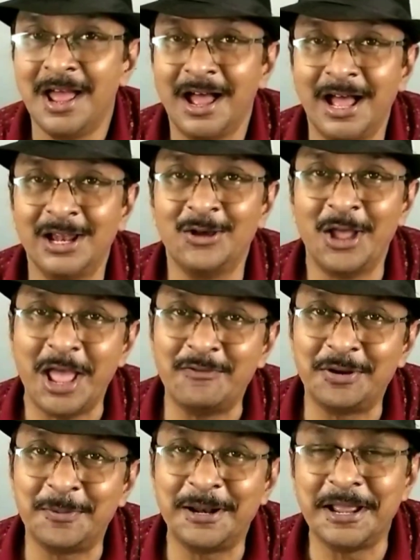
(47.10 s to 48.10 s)
Hello
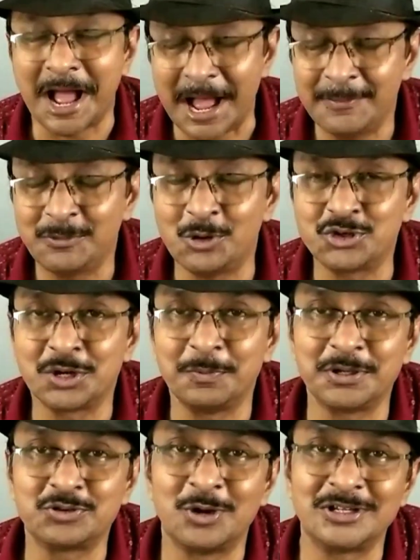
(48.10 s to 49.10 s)
everybody, I'm Kaushik
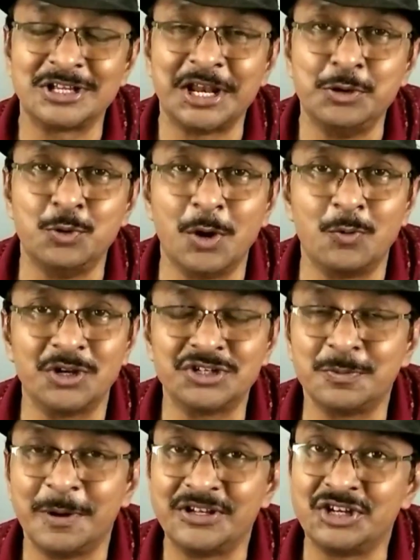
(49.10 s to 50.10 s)
Biswas and you are
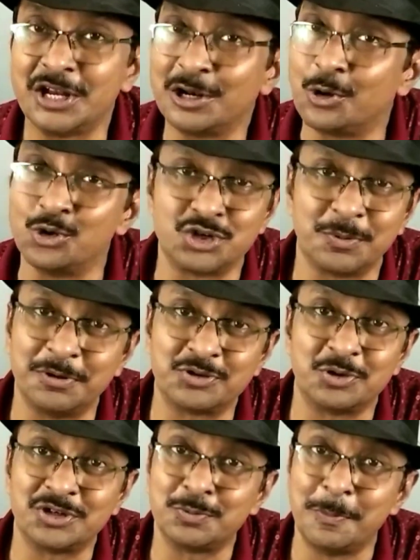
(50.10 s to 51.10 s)
watching my channel Kaushik
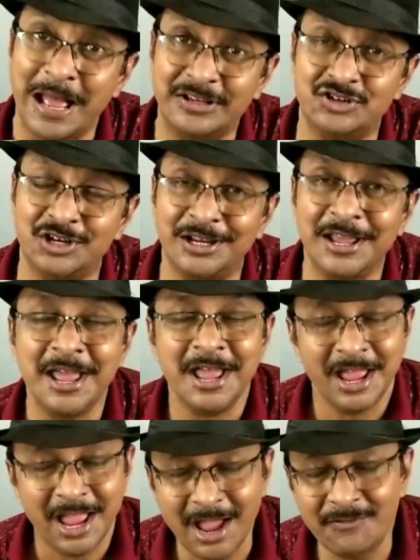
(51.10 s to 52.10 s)
Biswas Magic.
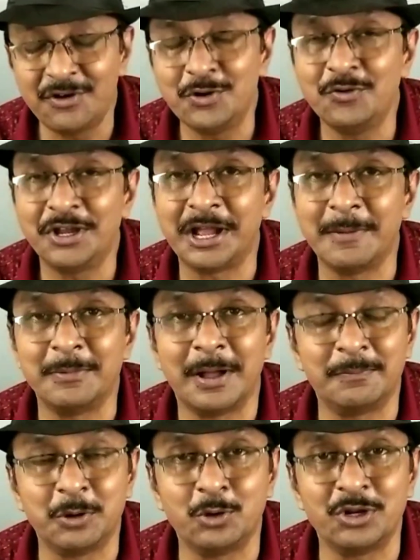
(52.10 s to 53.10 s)
Every week I'm
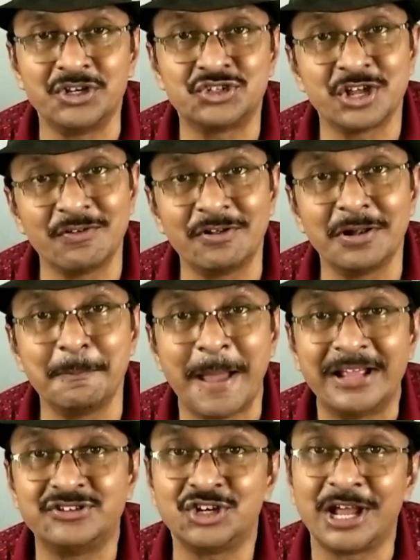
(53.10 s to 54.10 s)
uploading several
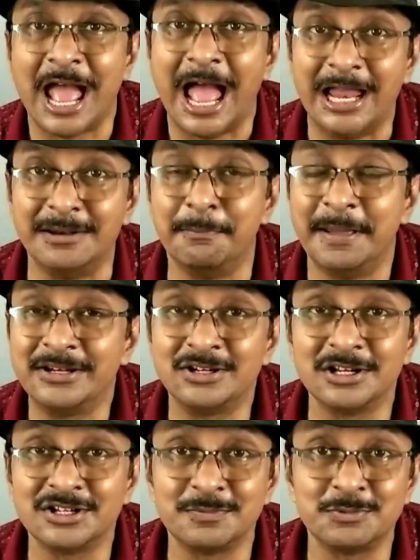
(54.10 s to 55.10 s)
magic and
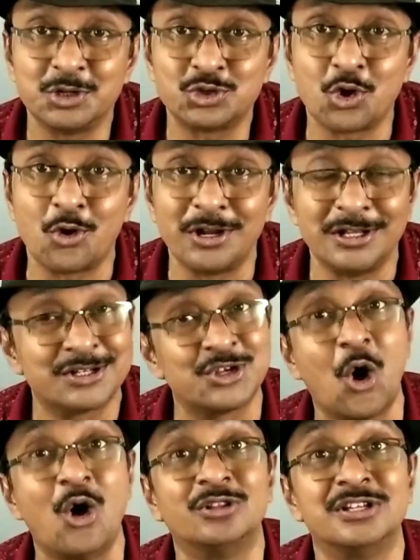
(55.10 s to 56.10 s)
mentalism tutorials
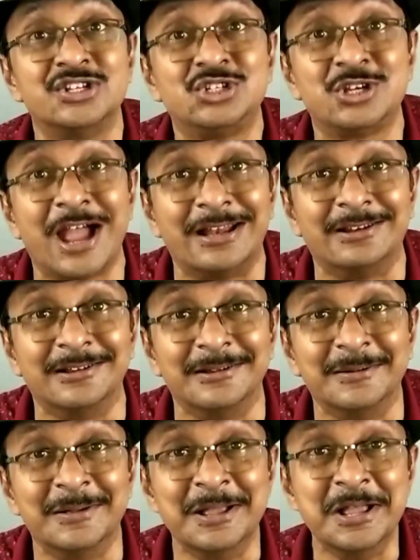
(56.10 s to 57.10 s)
on this channel.
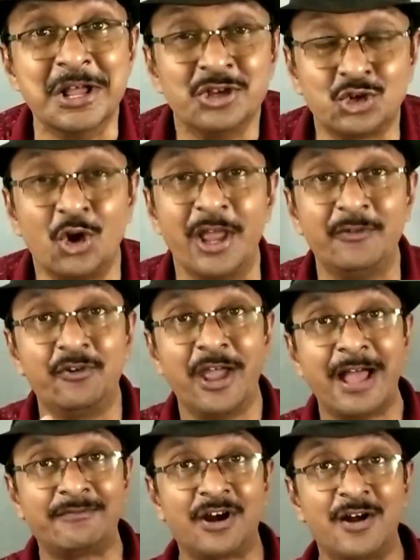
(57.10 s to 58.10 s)
So if you
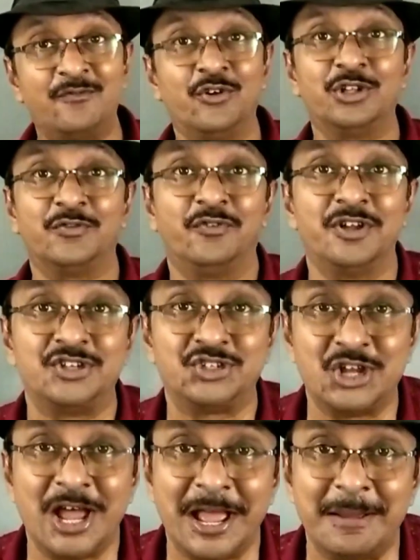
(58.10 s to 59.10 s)
have come for the first
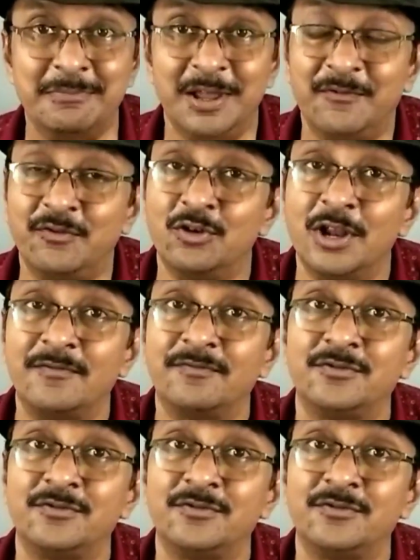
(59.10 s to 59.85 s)
time, if you love